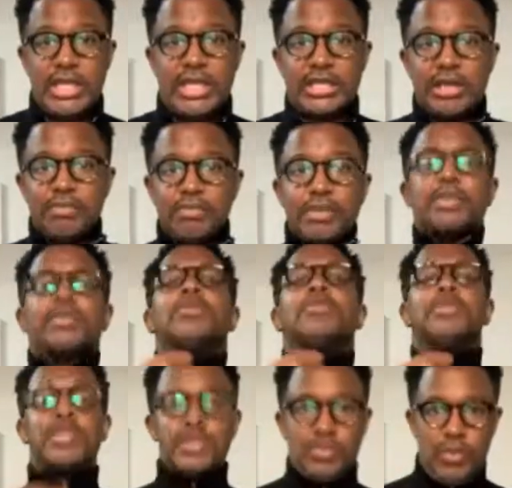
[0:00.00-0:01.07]
in here, so I'm putting
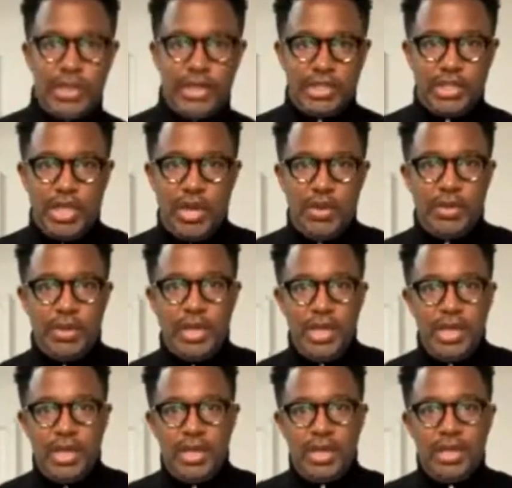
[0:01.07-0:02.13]
on my sweater, John.
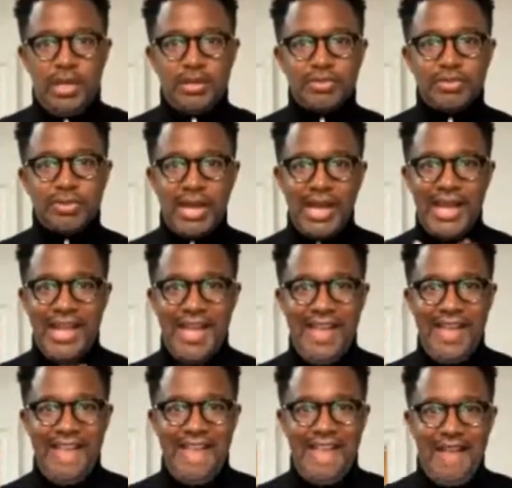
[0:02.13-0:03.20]
All right.
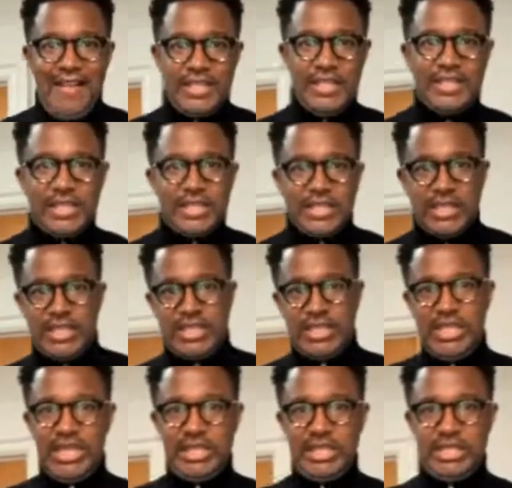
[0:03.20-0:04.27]
This is
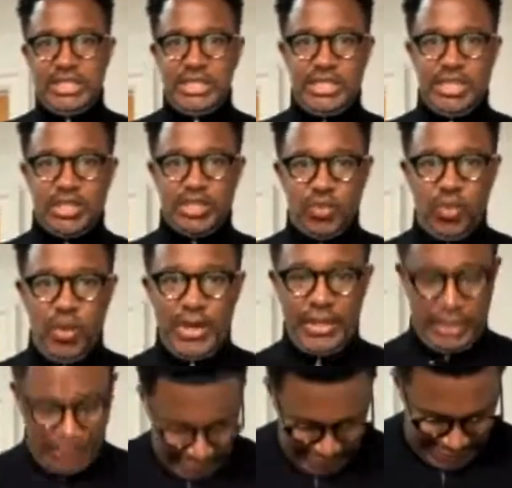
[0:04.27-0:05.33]
a sweater
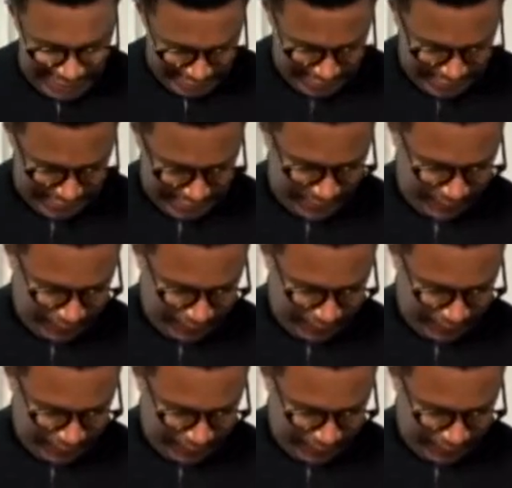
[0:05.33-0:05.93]
classic.